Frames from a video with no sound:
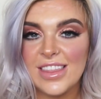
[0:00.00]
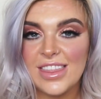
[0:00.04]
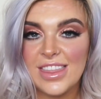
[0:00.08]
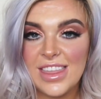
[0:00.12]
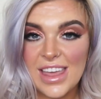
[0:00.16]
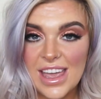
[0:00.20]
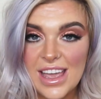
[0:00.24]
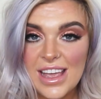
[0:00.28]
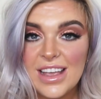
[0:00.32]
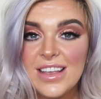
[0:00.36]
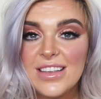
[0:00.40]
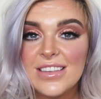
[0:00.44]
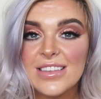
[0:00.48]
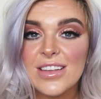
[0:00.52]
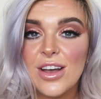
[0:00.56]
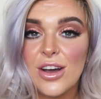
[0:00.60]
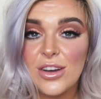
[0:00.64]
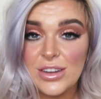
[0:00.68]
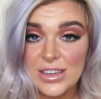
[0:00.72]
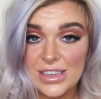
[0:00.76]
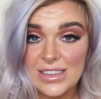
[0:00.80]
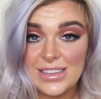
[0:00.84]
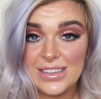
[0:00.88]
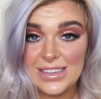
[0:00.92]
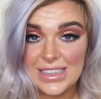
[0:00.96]
this
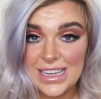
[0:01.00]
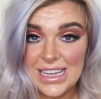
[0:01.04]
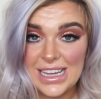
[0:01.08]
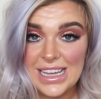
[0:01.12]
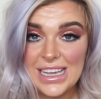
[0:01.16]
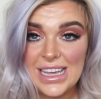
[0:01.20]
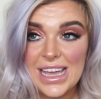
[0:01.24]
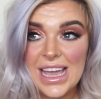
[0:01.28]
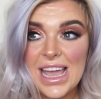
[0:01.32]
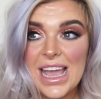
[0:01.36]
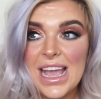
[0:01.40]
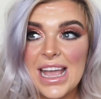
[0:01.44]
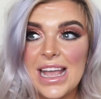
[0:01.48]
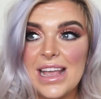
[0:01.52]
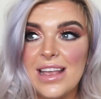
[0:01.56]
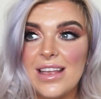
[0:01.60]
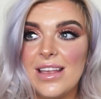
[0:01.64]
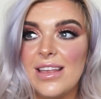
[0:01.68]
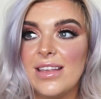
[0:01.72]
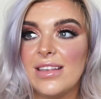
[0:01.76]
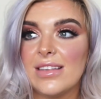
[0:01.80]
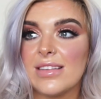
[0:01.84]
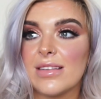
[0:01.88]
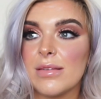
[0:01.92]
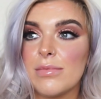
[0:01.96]
honestly
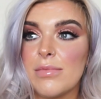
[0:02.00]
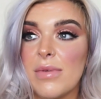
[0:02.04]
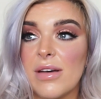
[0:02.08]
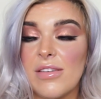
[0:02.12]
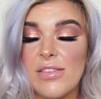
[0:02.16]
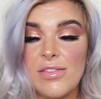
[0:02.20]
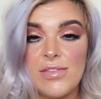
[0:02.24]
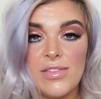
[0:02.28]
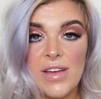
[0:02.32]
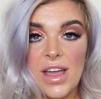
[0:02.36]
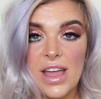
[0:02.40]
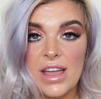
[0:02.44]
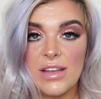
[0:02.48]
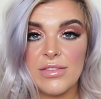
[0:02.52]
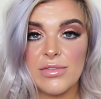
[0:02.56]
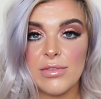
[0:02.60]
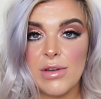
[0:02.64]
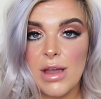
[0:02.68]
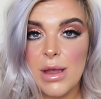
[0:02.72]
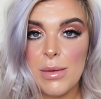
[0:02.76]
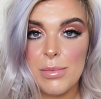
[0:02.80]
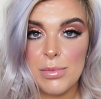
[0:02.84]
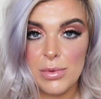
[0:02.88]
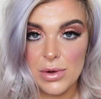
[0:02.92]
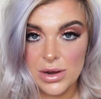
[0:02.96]
is my
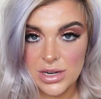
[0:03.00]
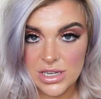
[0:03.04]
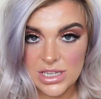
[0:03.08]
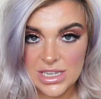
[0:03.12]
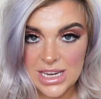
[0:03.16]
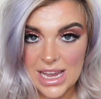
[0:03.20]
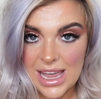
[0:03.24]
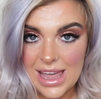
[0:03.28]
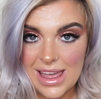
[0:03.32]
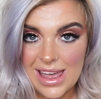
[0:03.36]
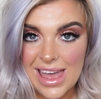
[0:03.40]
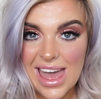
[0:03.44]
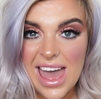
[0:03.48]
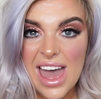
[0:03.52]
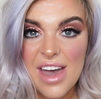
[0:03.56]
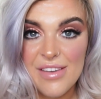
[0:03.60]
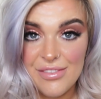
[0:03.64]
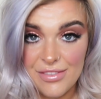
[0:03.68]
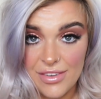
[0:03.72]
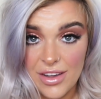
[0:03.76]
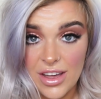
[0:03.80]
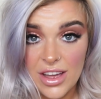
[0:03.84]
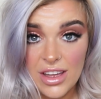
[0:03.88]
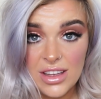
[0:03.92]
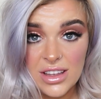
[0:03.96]
favourite brush kit
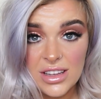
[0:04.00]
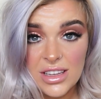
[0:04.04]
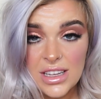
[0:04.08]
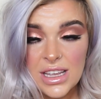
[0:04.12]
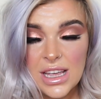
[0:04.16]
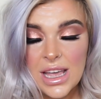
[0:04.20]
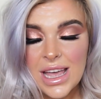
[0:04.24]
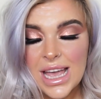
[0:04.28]
ever.